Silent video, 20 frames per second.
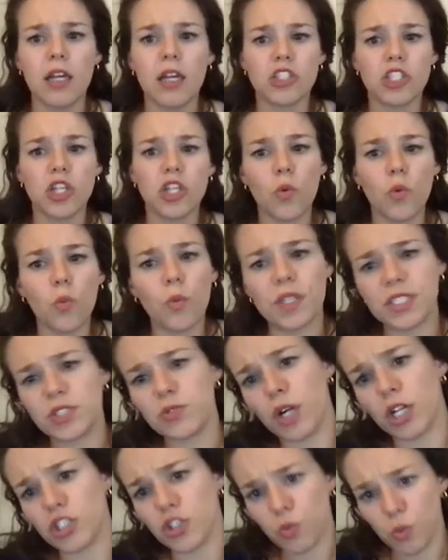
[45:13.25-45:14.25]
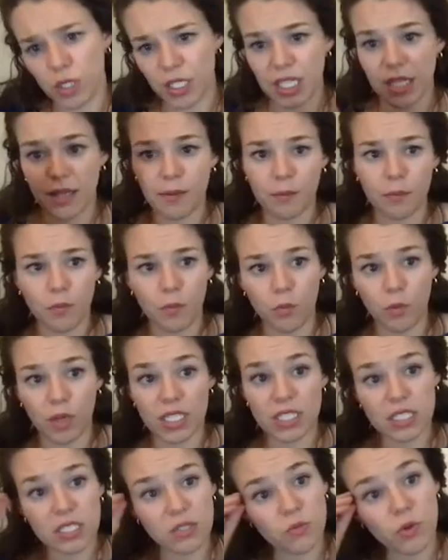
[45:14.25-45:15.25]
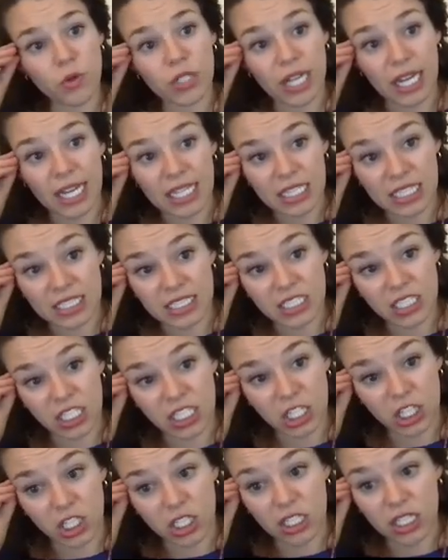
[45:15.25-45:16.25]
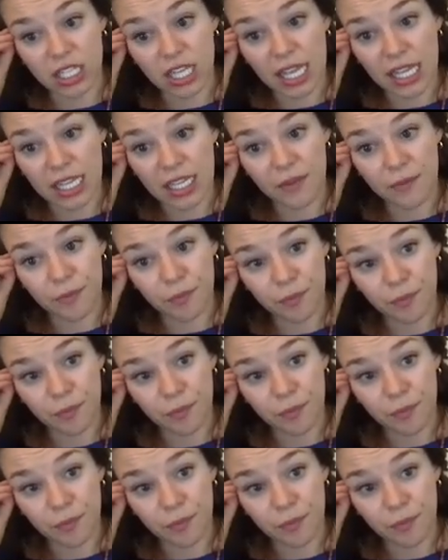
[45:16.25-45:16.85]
So, what's Roger William? What's Rhode Island going to look like?